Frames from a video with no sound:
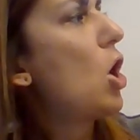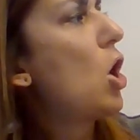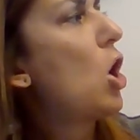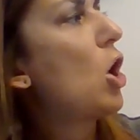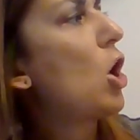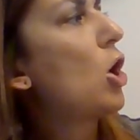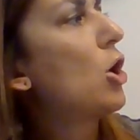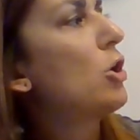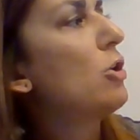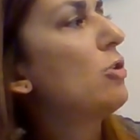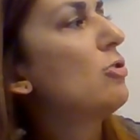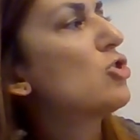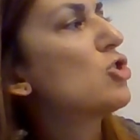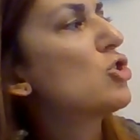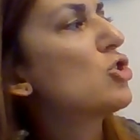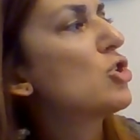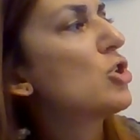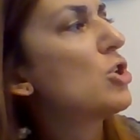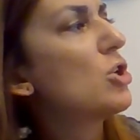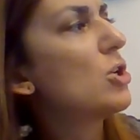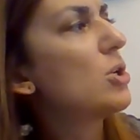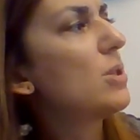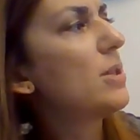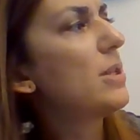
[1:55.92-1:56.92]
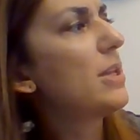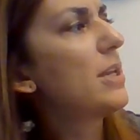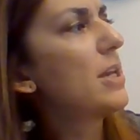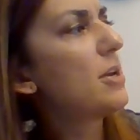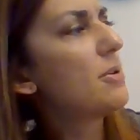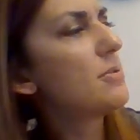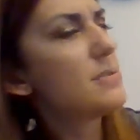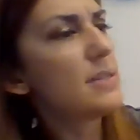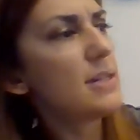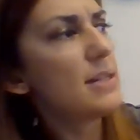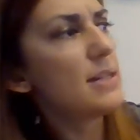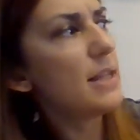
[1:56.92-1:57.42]
Are you sure
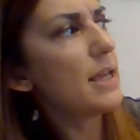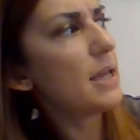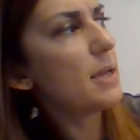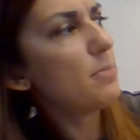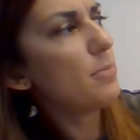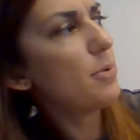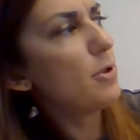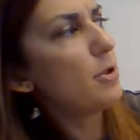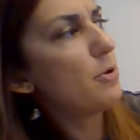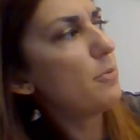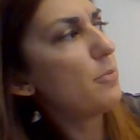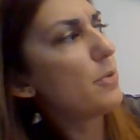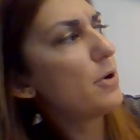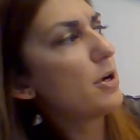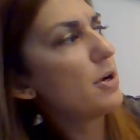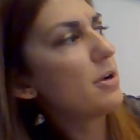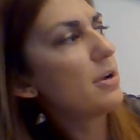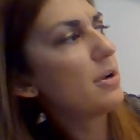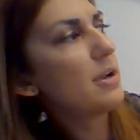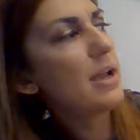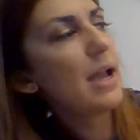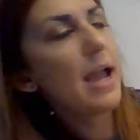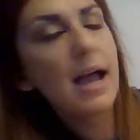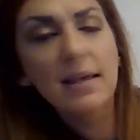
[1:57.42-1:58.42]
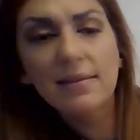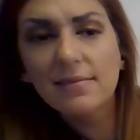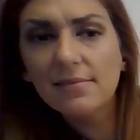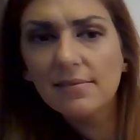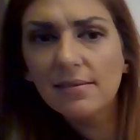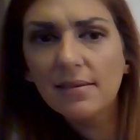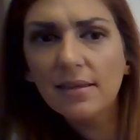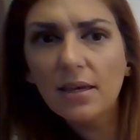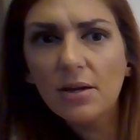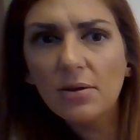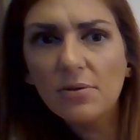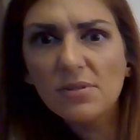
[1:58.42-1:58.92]
Leo's a late bloomer? Asked
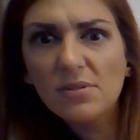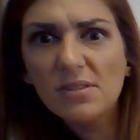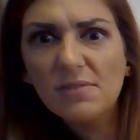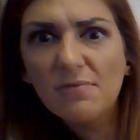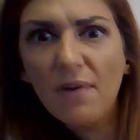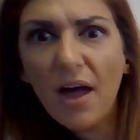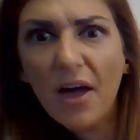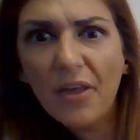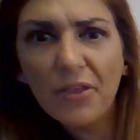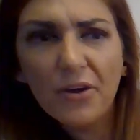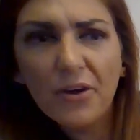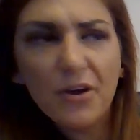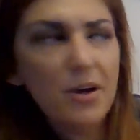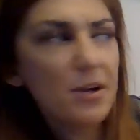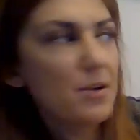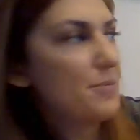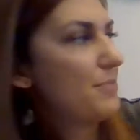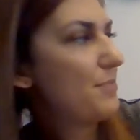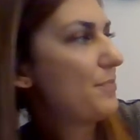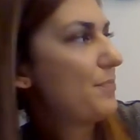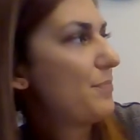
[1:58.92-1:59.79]
Leo's father.